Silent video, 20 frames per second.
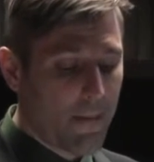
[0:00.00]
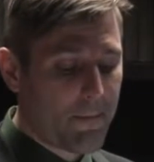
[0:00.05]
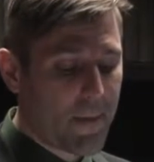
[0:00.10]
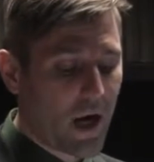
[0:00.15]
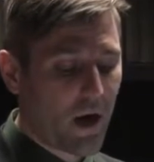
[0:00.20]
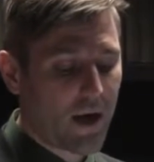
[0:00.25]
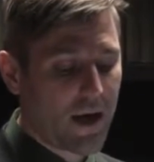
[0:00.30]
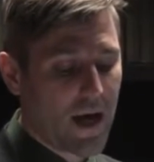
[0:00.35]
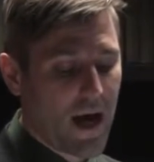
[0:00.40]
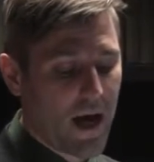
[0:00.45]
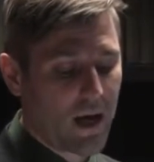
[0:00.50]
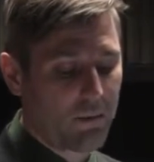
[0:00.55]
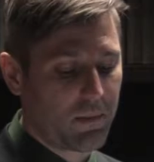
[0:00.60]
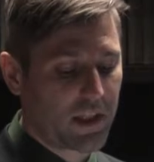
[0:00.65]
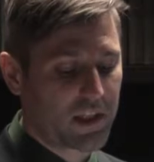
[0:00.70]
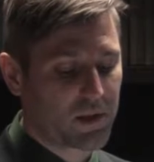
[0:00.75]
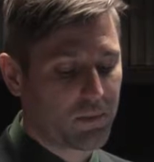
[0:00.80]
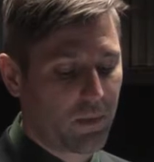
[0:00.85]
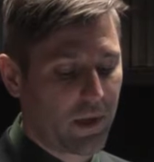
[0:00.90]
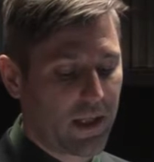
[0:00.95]
Barry Adam
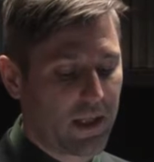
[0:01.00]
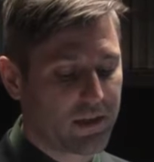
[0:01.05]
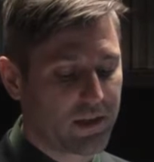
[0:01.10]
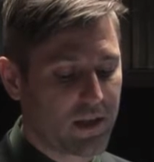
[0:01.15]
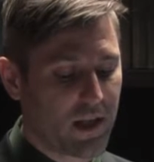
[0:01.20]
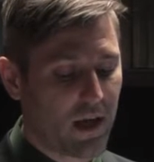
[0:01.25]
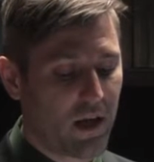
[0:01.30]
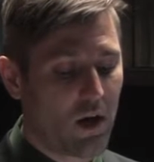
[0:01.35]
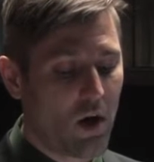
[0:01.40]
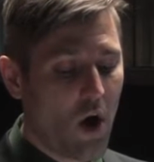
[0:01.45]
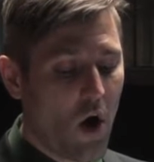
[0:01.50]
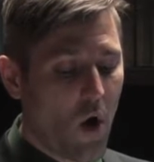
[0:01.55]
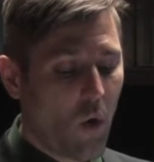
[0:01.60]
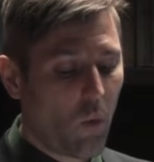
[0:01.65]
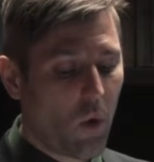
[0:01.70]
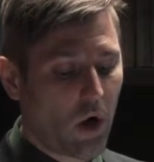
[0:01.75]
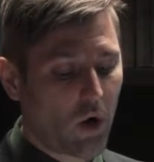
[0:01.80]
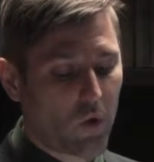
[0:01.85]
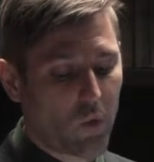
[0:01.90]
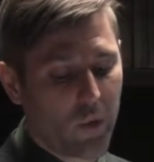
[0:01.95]
explains that
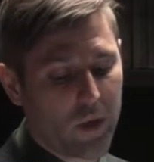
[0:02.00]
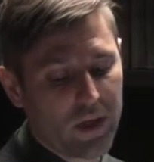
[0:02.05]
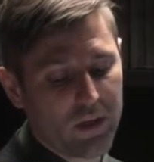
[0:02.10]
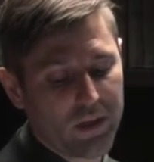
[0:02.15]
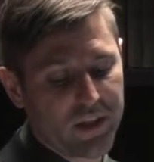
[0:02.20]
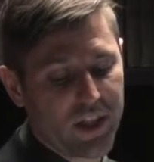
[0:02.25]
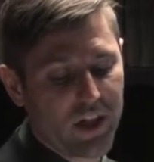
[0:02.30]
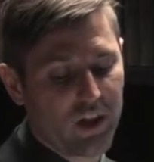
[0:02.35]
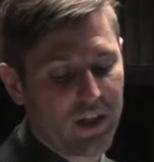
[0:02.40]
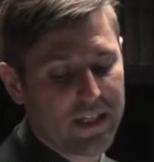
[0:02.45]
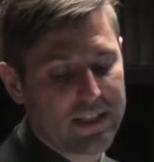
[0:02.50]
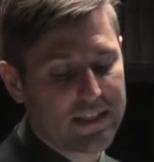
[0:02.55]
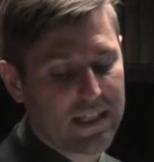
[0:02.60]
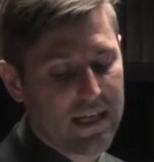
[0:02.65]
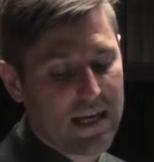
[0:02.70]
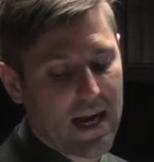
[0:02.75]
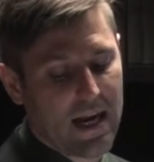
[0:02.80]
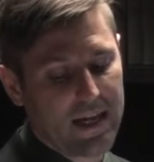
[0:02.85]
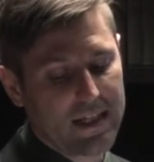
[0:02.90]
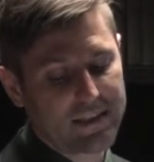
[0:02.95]
while queer theory
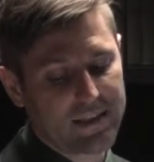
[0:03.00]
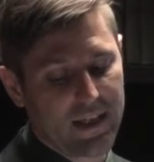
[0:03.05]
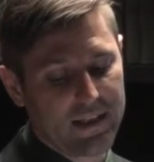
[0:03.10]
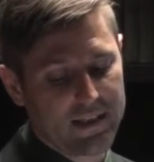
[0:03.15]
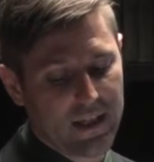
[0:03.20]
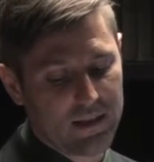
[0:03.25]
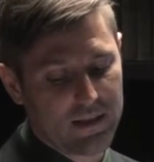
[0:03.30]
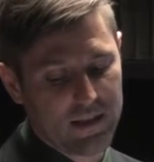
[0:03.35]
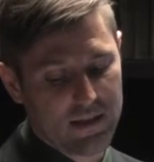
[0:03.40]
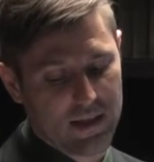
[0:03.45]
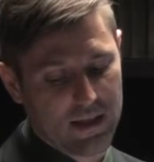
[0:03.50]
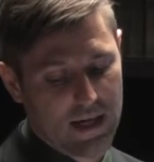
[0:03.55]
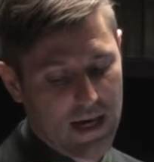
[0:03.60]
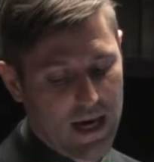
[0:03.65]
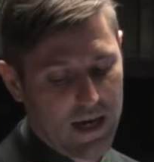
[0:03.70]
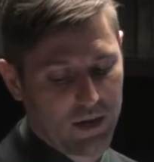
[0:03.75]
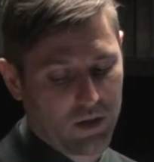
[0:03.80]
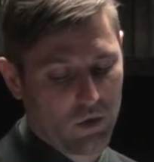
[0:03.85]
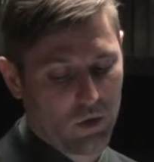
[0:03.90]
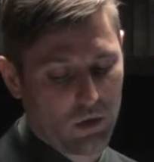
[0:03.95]
denies identity
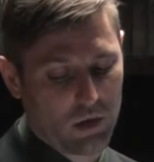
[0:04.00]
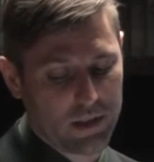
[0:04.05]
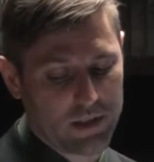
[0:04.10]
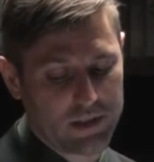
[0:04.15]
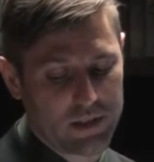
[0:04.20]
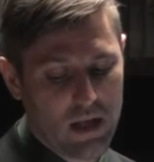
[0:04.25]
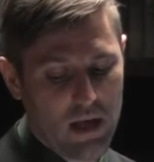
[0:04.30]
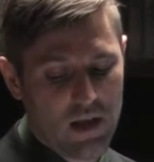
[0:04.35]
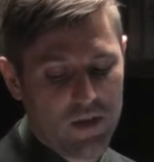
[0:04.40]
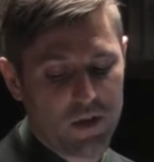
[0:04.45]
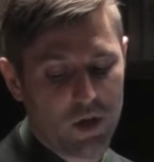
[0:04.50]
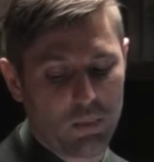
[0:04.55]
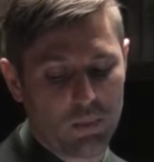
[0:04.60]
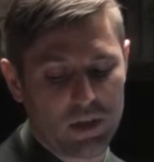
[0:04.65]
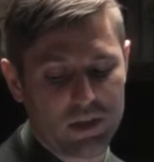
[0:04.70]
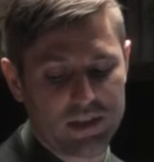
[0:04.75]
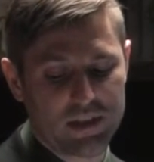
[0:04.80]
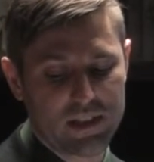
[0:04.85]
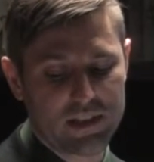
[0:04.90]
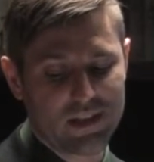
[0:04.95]
categories, there
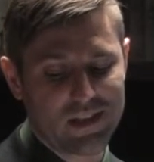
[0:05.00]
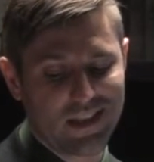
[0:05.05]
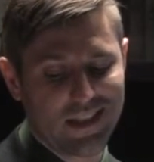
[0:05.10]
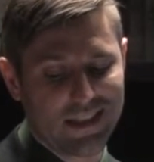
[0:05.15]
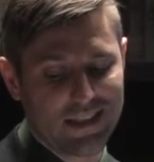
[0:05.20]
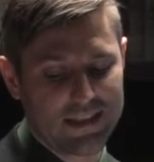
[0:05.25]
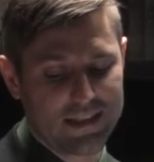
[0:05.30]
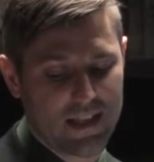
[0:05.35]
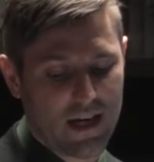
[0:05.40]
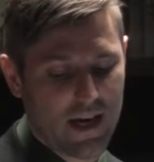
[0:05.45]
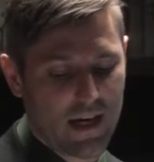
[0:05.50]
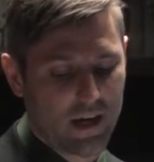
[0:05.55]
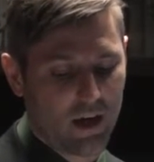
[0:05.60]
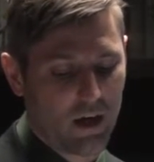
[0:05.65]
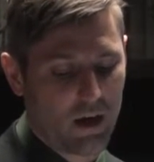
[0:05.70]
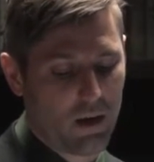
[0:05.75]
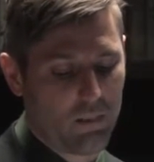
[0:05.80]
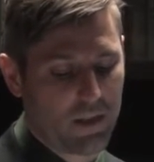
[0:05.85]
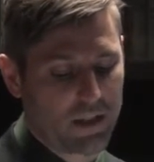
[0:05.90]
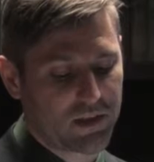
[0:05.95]
persists a
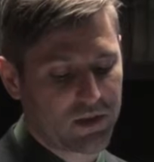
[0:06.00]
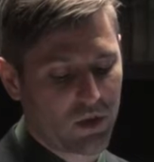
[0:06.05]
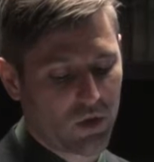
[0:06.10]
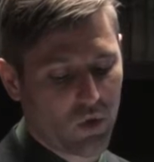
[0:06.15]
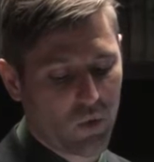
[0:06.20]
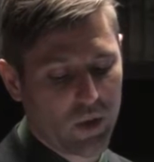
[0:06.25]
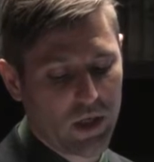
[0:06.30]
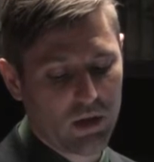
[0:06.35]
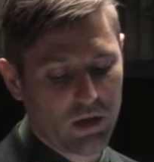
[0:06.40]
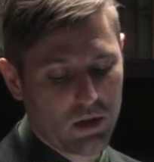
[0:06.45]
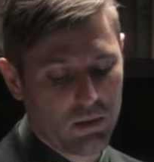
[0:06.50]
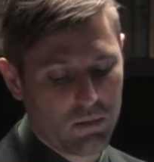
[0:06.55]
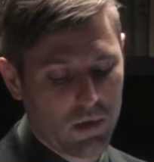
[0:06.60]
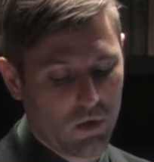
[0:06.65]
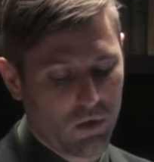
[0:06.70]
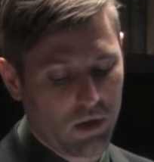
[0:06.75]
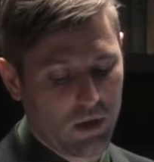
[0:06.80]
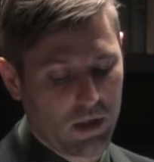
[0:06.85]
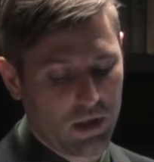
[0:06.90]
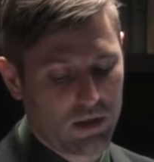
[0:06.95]
desire amidst the queer
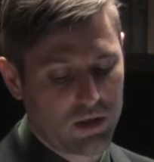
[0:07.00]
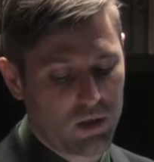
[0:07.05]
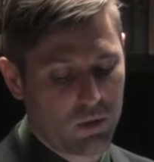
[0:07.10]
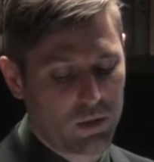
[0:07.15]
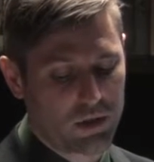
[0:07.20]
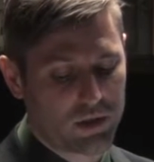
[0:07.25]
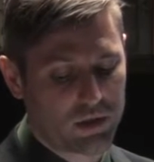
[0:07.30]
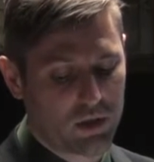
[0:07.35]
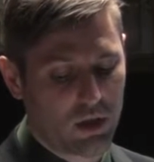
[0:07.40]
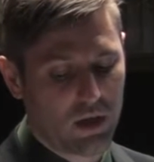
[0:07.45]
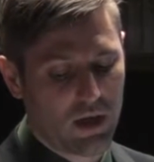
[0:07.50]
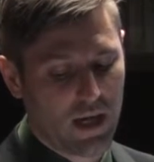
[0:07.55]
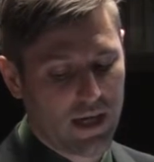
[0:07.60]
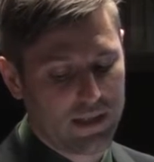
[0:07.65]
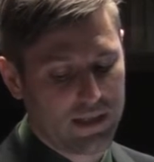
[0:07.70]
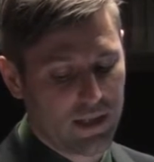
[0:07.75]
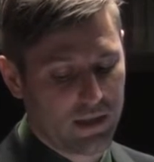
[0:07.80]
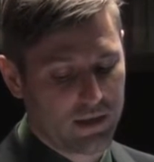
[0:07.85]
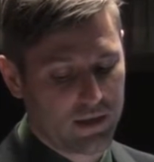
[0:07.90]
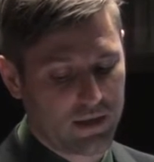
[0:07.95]
community to assert
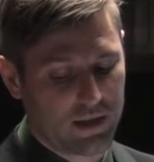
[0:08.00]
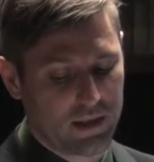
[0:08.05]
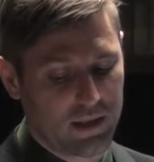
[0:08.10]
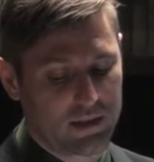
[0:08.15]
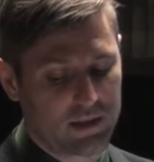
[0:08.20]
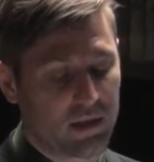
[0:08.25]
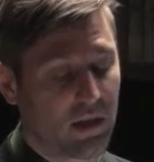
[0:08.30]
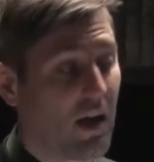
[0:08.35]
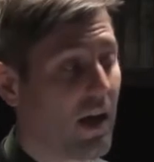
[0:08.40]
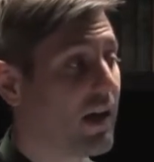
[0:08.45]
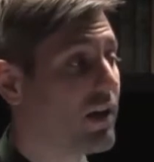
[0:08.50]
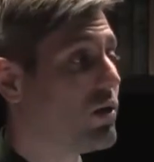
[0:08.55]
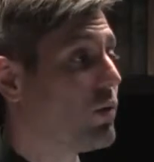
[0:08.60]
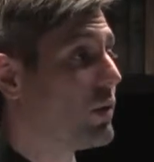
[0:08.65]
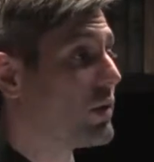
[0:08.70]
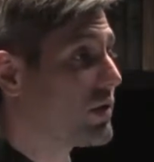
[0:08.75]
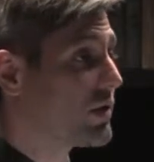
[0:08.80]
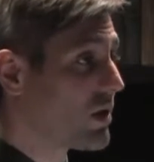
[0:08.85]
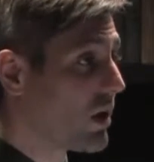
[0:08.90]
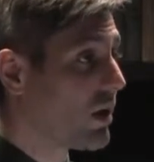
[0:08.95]
identities and to
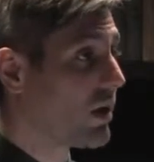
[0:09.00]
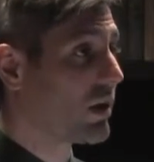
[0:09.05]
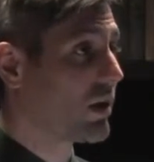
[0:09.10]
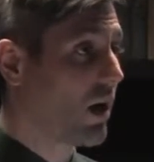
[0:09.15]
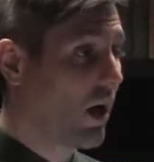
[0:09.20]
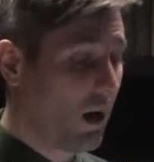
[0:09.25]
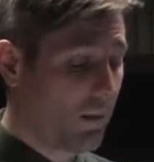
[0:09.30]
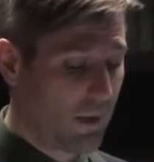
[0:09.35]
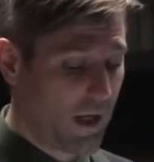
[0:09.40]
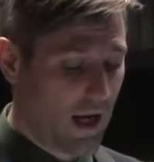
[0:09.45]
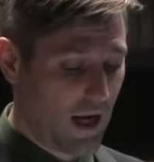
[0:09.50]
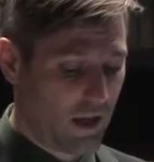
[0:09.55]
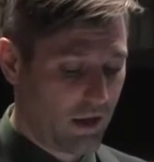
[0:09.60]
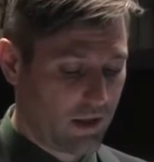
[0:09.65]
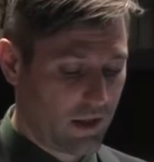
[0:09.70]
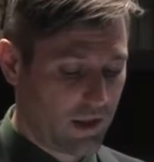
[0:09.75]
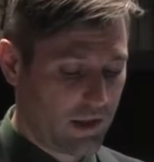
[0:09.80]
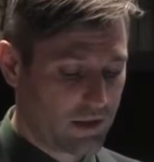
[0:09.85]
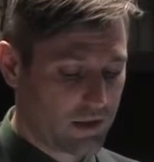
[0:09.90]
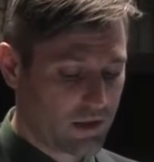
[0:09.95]
assert
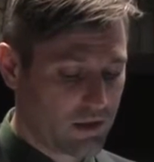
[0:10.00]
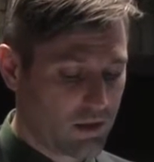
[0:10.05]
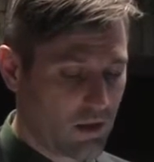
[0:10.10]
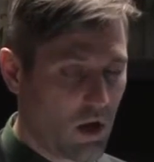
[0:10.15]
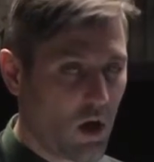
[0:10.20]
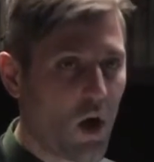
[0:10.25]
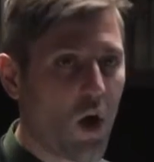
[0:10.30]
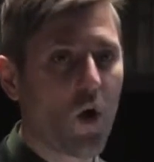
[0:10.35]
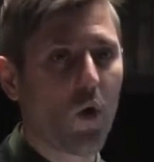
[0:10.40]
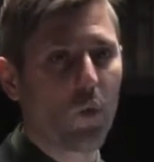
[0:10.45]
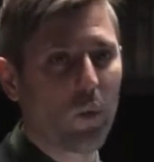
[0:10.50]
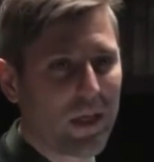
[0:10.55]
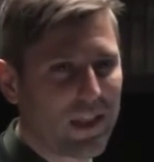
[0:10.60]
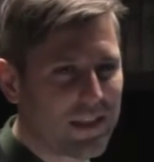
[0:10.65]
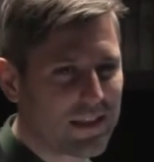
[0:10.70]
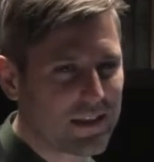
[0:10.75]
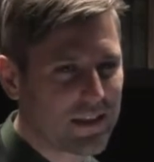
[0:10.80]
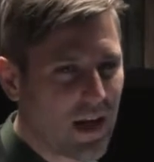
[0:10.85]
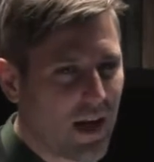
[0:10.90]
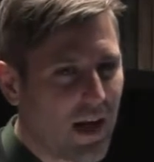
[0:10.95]
commonalities. We
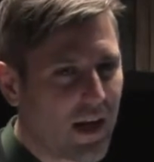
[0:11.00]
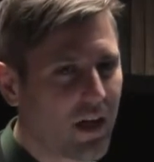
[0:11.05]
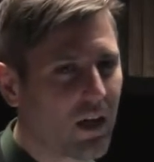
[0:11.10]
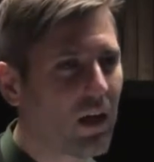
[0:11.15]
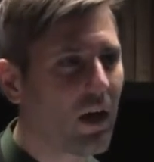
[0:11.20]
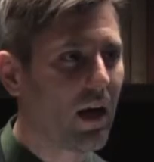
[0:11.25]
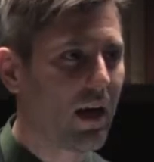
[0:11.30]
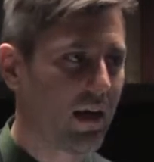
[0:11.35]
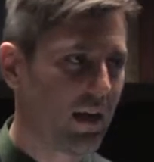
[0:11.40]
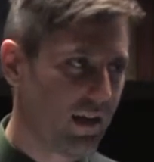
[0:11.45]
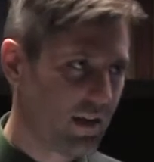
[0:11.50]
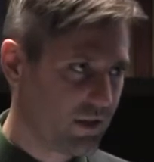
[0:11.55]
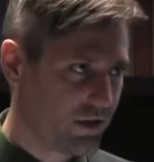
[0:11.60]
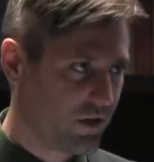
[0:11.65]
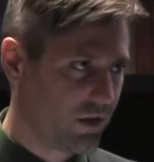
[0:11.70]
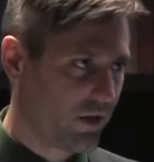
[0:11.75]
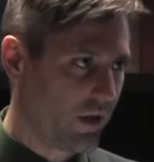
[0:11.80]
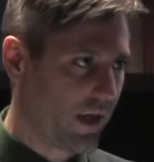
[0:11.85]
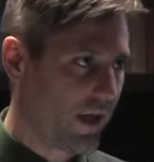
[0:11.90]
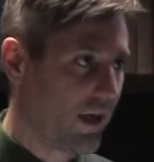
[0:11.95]
desire a
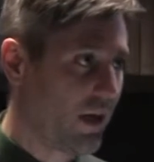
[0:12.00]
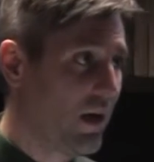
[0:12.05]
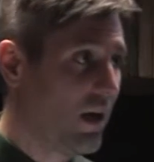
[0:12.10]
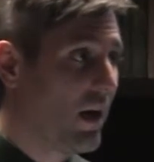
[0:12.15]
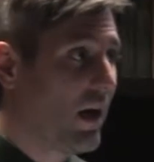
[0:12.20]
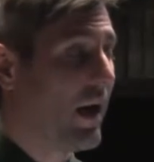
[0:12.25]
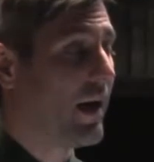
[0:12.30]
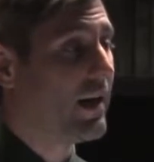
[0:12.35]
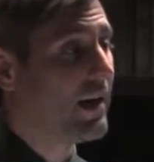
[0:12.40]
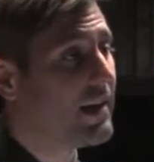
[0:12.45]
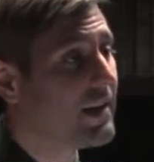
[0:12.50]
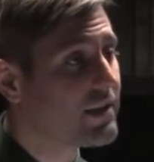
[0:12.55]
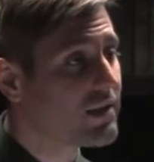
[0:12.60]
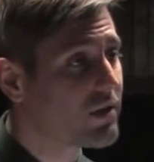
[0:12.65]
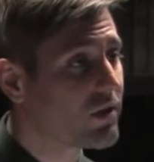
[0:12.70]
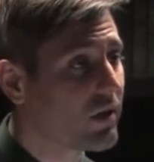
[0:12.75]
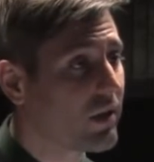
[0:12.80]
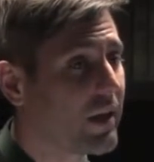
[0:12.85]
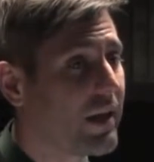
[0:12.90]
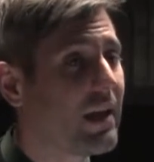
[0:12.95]
history, and
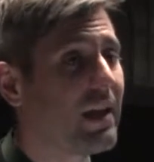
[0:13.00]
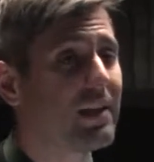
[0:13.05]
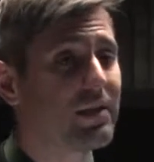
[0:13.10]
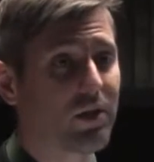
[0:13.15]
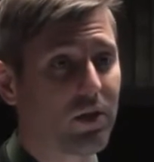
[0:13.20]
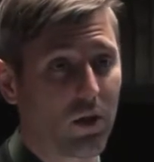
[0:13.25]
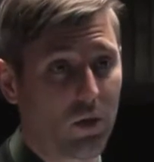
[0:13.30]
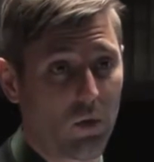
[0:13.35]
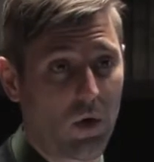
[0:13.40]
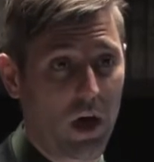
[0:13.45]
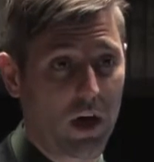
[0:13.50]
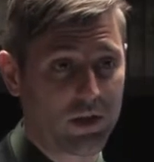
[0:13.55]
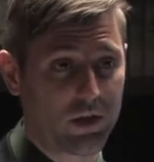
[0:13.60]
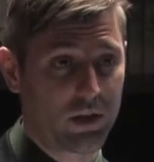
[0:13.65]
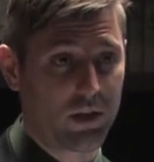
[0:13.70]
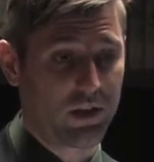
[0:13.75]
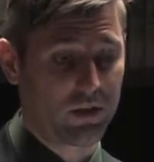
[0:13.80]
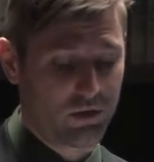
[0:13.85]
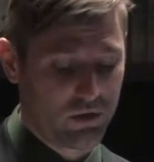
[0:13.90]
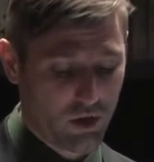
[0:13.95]
history is an
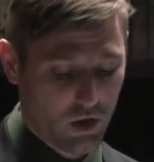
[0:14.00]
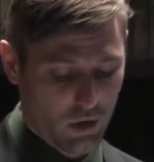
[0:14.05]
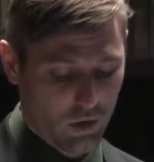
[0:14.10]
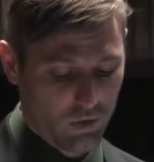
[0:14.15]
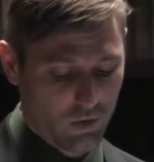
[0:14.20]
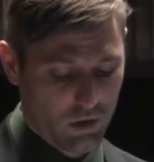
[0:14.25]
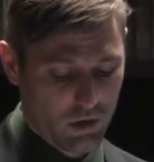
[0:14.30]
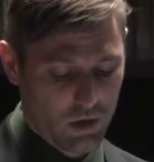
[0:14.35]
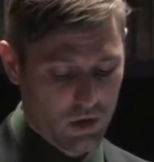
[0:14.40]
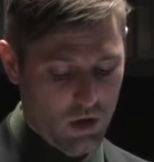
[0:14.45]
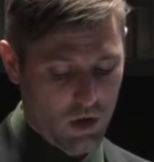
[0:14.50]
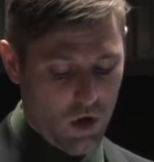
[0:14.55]
erogenous zone.